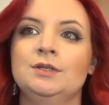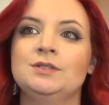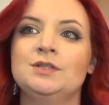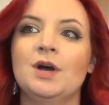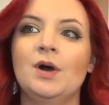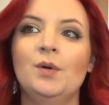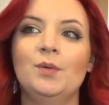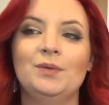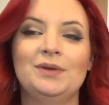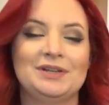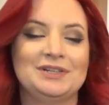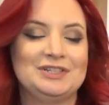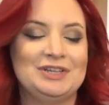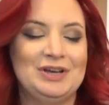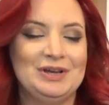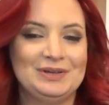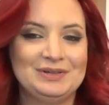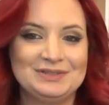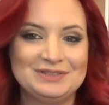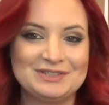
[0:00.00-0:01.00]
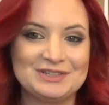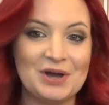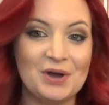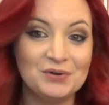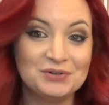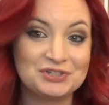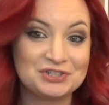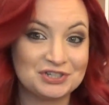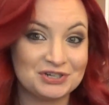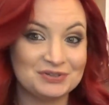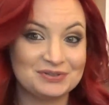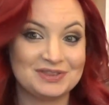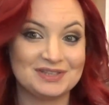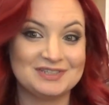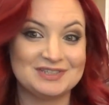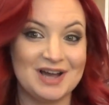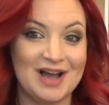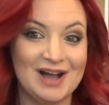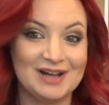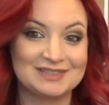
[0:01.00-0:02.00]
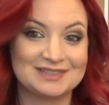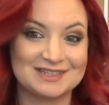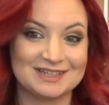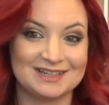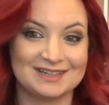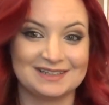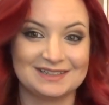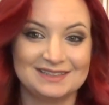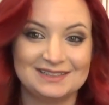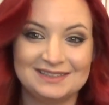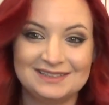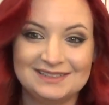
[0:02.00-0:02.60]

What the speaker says: Don't shoot the doctor!